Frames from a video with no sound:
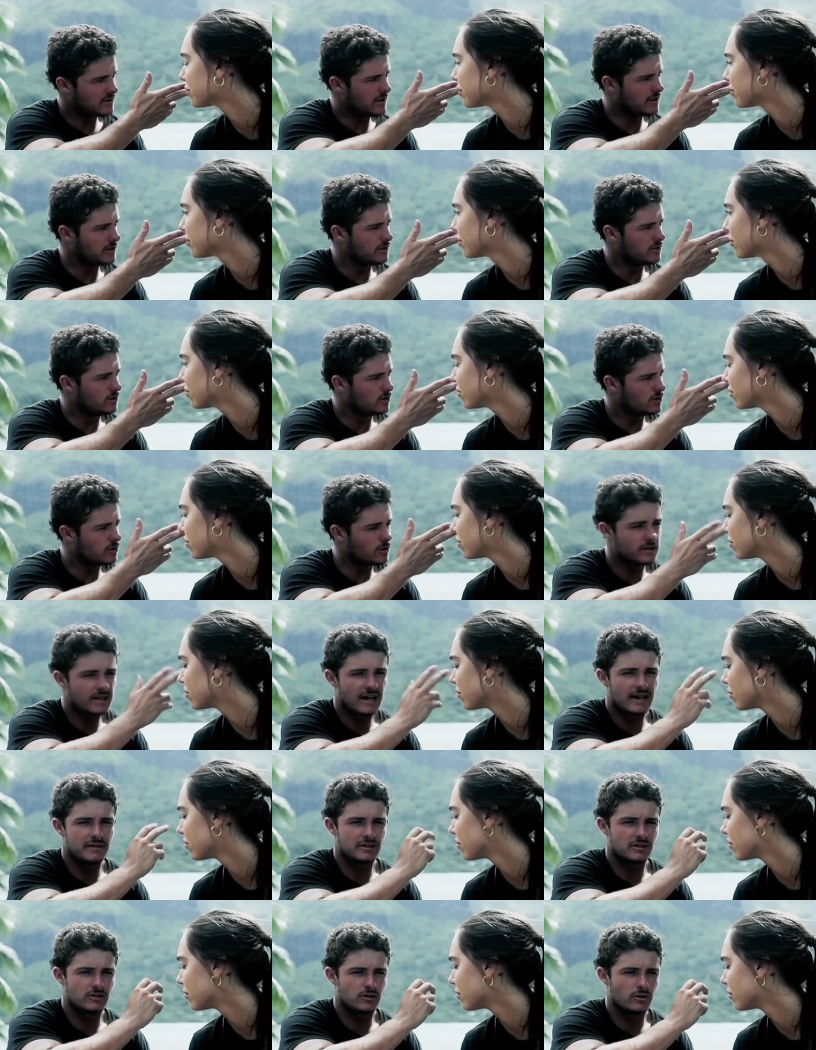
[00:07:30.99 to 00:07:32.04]
Speaker 1: when you go
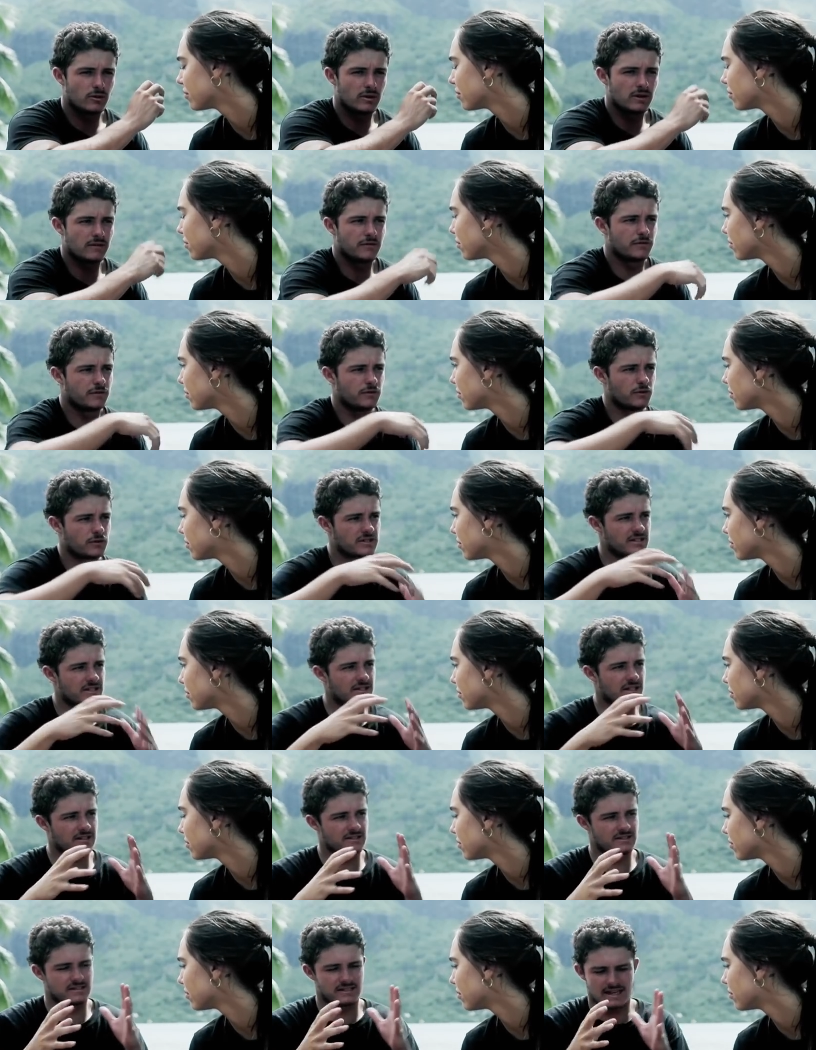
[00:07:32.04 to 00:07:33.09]
dive in the reef, you see
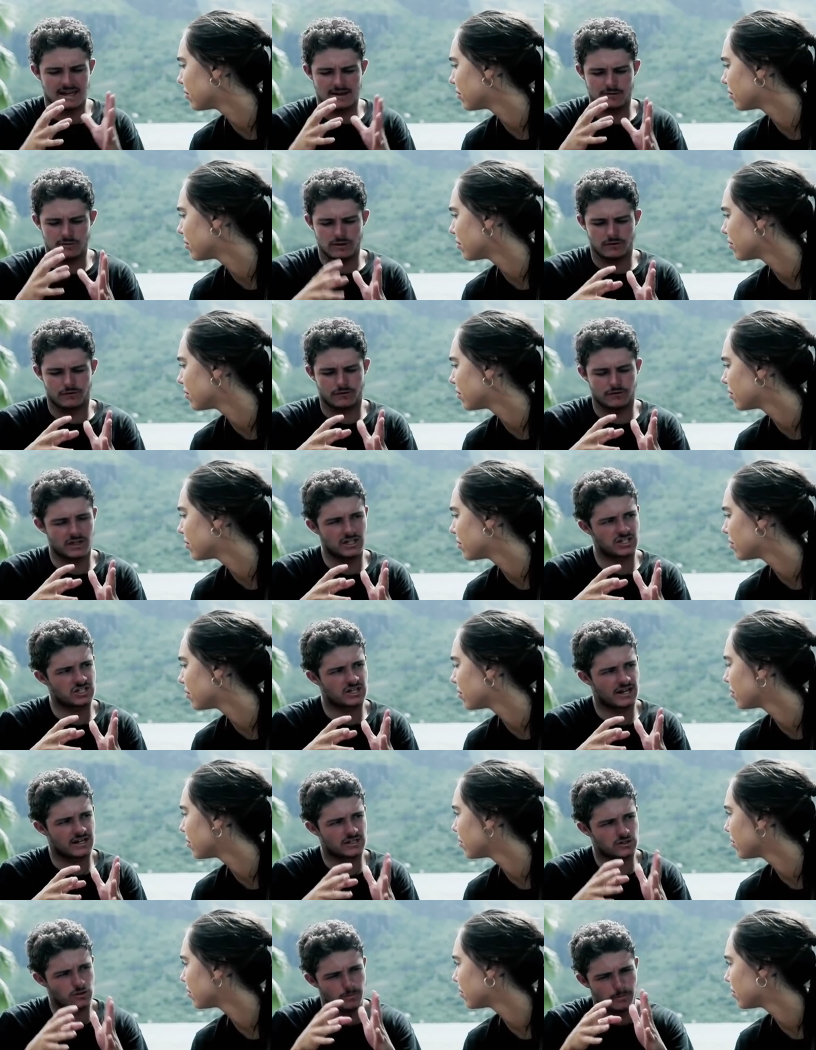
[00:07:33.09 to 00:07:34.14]
that every fish
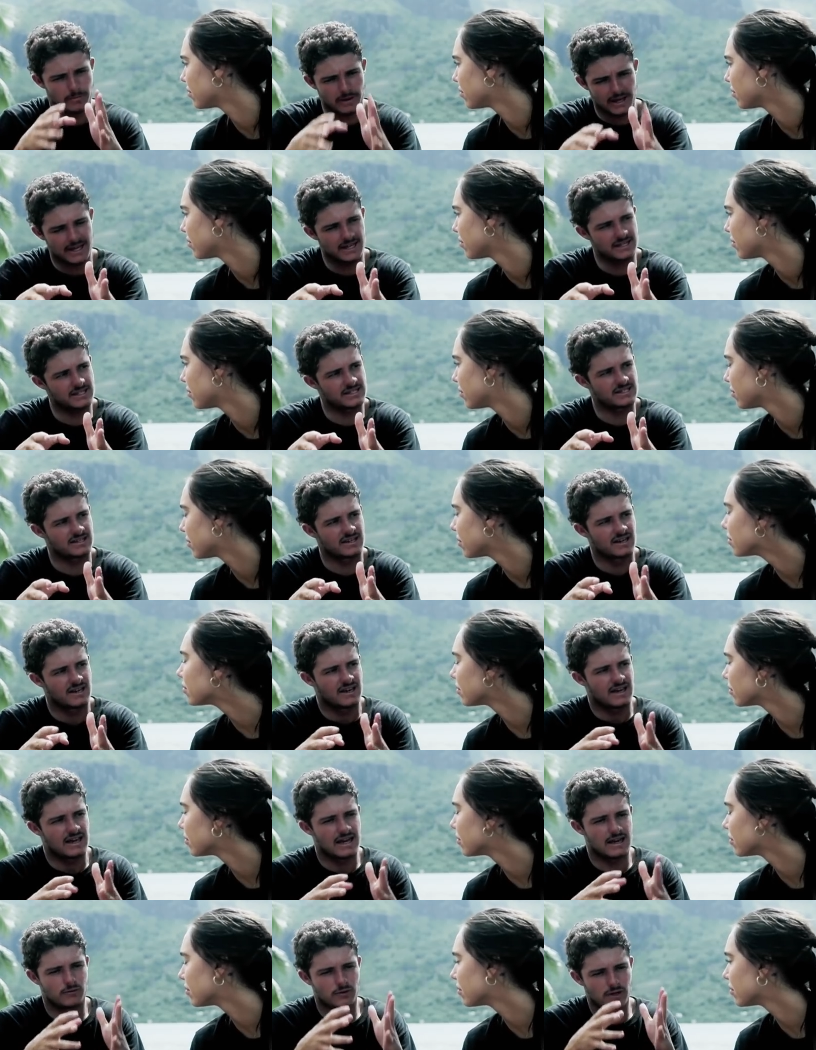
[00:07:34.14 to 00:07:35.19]
has a place,
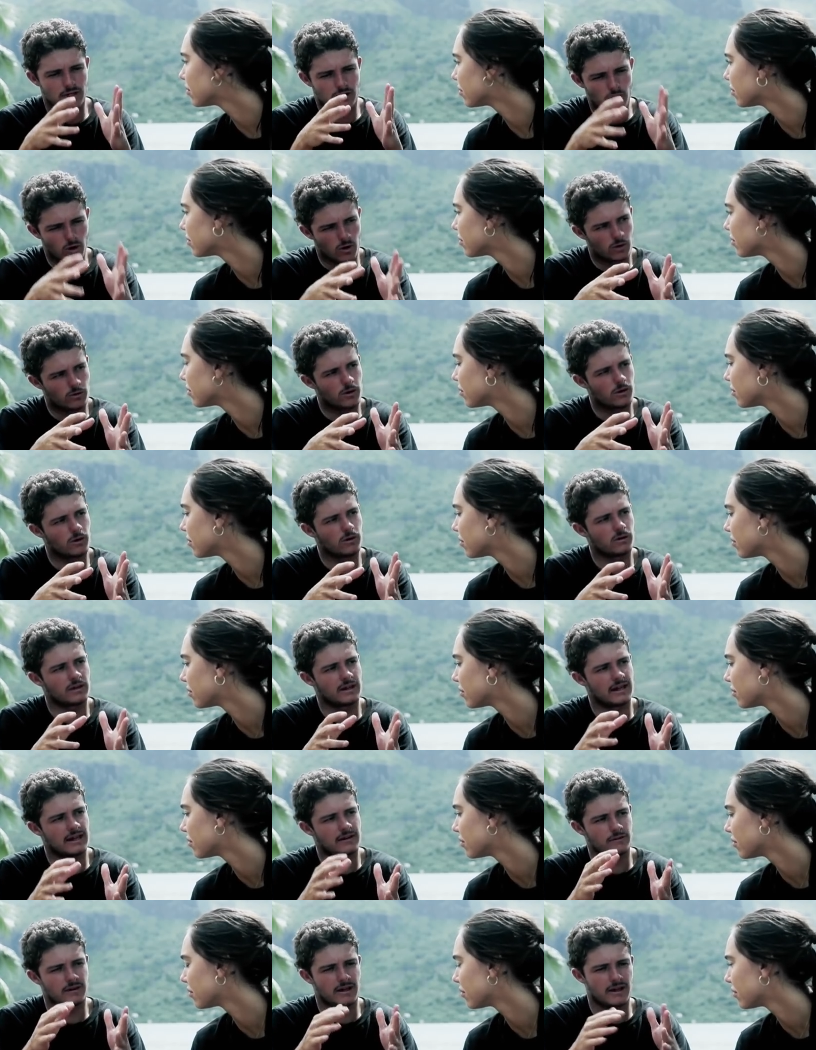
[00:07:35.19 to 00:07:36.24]
every coral,
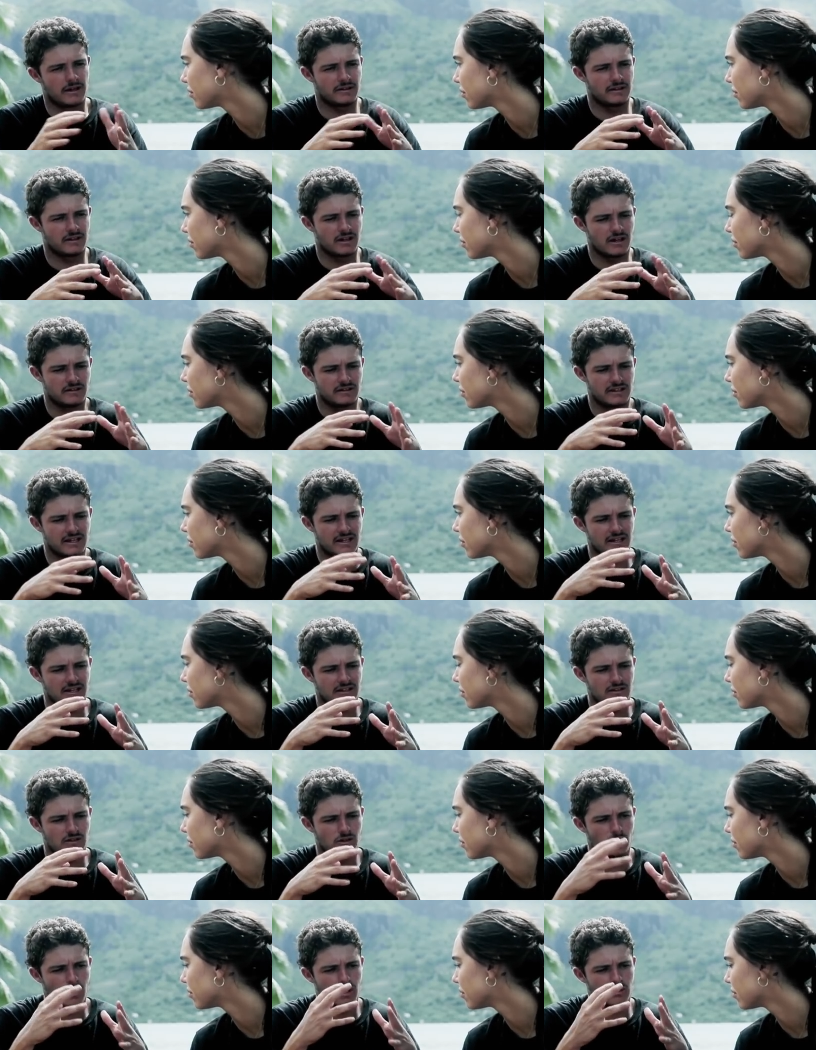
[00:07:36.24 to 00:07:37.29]
every, and and they
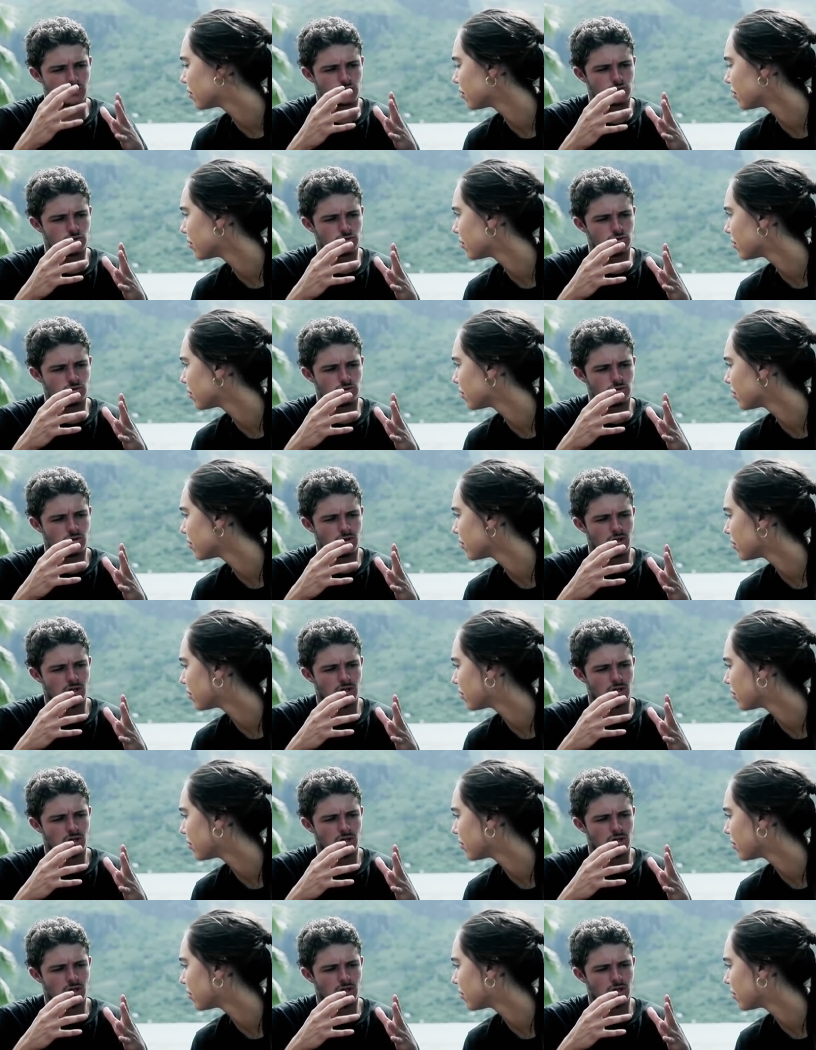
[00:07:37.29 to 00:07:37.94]
know how to